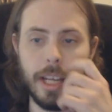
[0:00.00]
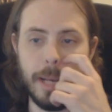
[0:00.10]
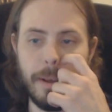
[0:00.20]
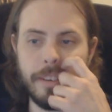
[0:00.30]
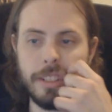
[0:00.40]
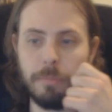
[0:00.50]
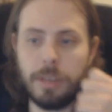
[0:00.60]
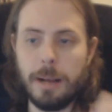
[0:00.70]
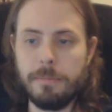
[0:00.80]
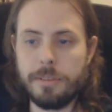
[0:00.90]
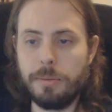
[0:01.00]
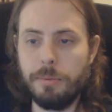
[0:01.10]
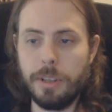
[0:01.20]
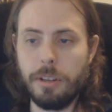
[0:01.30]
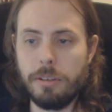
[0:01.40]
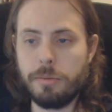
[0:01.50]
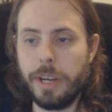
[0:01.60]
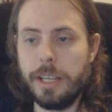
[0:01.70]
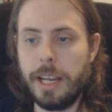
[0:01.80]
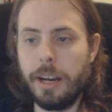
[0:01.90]
I'm having some problems with those
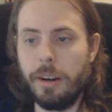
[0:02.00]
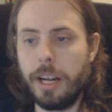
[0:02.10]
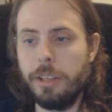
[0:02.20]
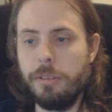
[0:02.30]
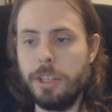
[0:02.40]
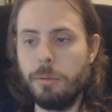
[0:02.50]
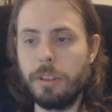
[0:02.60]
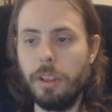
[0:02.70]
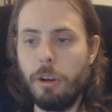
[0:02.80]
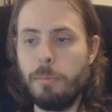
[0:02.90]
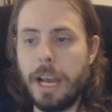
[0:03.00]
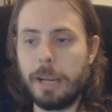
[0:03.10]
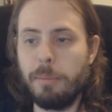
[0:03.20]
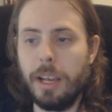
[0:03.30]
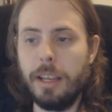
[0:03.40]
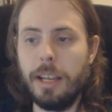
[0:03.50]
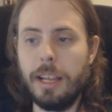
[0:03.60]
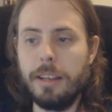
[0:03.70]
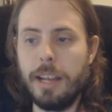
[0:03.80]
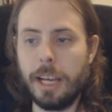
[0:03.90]
right now. How do you deal with low back pain
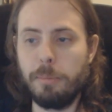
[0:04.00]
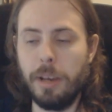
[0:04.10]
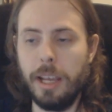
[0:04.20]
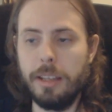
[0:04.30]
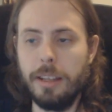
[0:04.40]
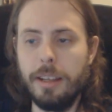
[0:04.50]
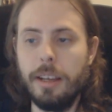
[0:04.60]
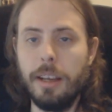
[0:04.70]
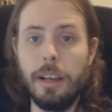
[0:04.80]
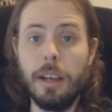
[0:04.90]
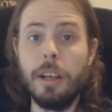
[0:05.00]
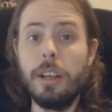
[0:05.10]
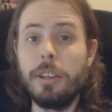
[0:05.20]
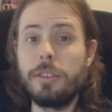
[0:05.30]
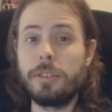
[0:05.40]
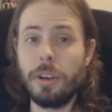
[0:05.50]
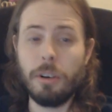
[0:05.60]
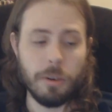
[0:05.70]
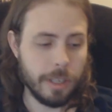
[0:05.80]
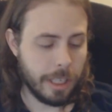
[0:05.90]
and neck pain?
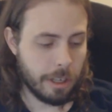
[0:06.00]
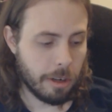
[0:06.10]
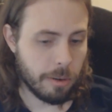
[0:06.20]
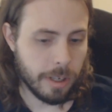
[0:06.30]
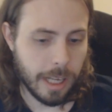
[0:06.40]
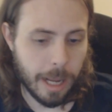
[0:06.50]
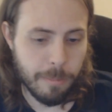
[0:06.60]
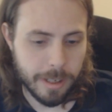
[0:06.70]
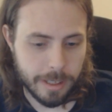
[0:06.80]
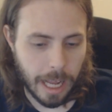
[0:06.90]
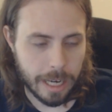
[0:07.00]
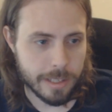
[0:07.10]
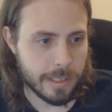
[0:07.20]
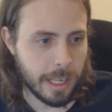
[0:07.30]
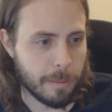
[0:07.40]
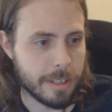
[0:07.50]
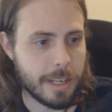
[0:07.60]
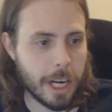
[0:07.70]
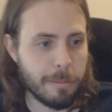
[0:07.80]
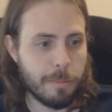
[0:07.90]
So, honestly, I'm a
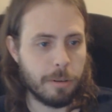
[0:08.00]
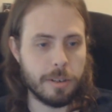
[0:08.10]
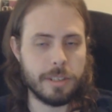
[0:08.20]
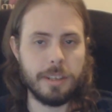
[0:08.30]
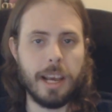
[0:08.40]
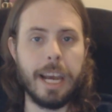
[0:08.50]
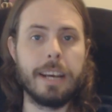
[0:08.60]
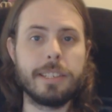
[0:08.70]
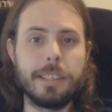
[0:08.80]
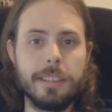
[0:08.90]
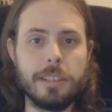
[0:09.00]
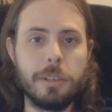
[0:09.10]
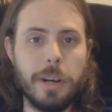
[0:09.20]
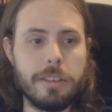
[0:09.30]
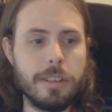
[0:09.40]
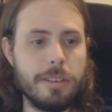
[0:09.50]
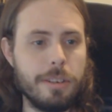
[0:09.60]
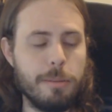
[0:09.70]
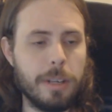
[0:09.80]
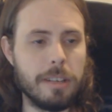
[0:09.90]
terrible person to ask this question
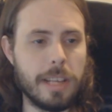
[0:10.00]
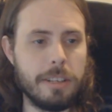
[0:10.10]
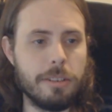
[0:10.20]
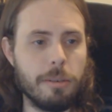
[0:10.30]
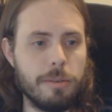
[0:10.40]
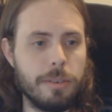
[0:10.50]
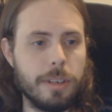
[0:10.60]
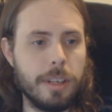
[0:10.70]
to, because I don't